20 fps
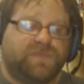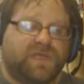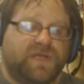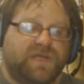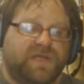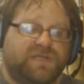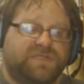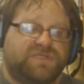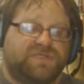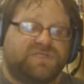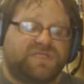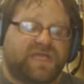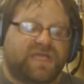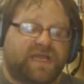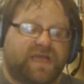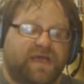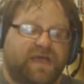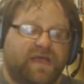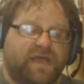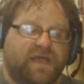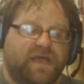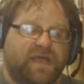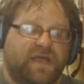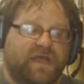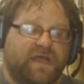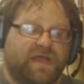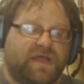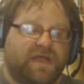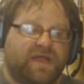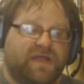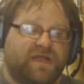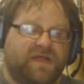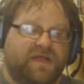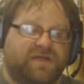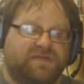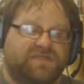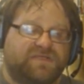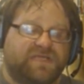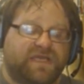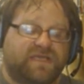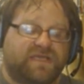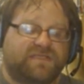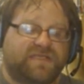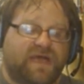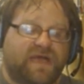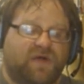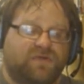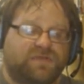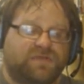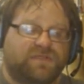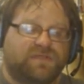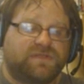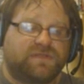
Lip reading: check us out,